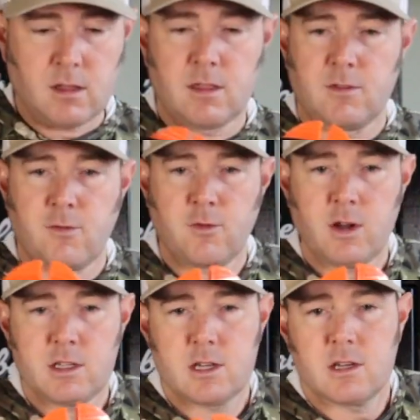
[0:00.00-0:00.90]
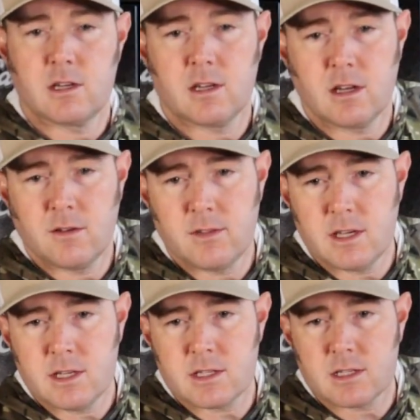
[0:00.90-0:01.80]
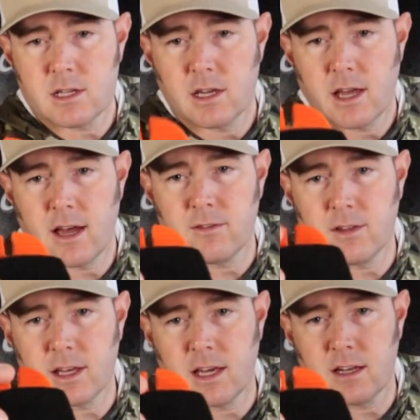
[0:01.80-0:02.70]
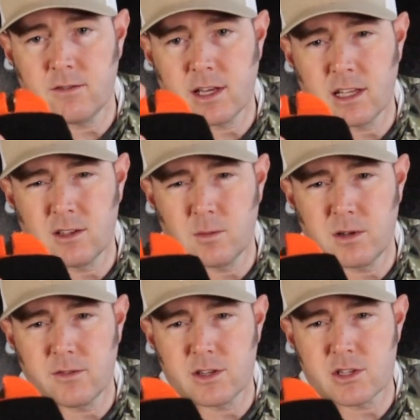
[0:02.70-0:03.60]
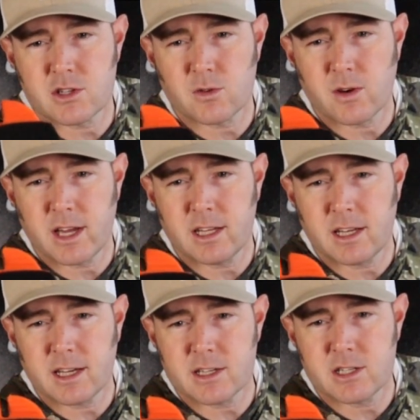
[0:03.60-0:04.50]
The front of these have like kind of like a little bit of a serrated, I guess